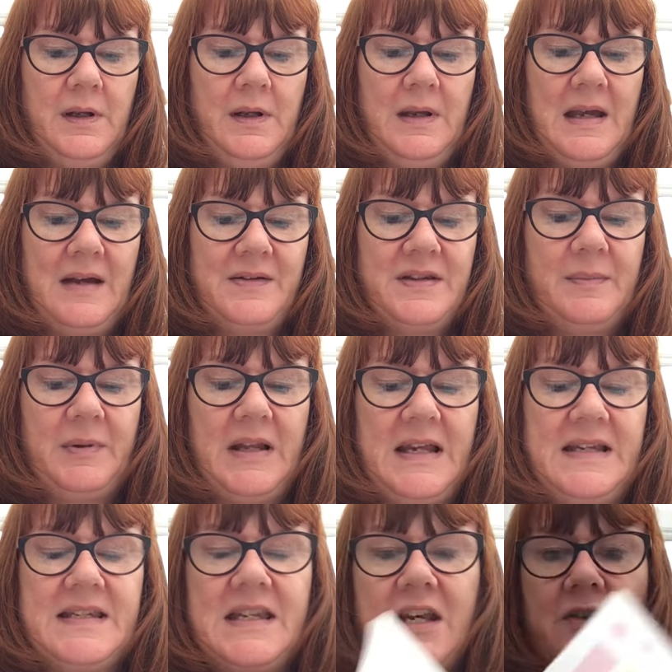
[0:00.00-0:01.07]
How to play
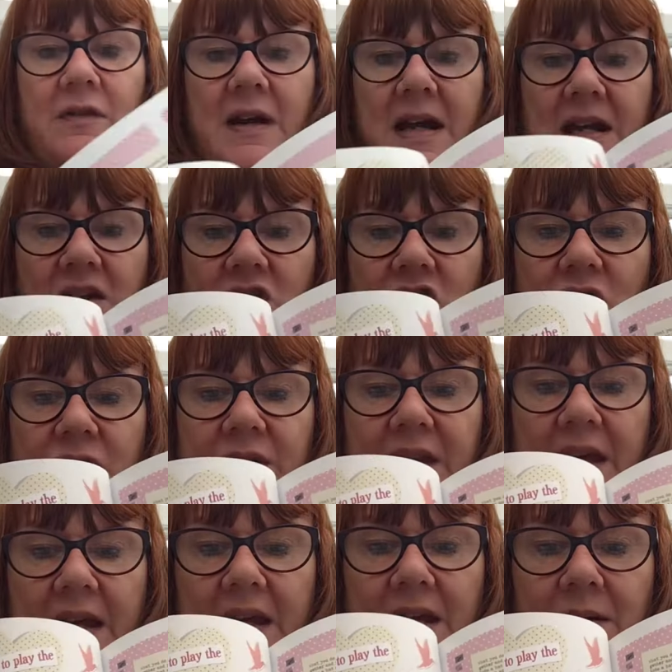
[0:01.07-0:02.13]
Secret Angels
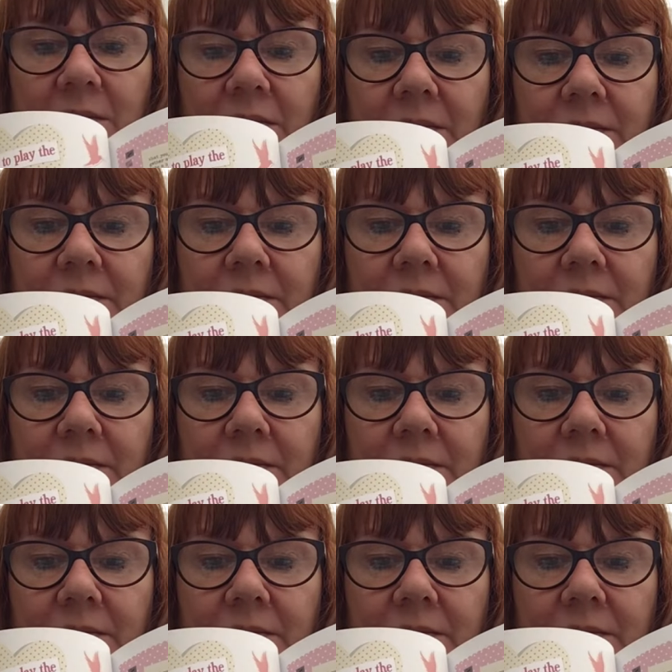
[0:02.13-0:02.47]
game.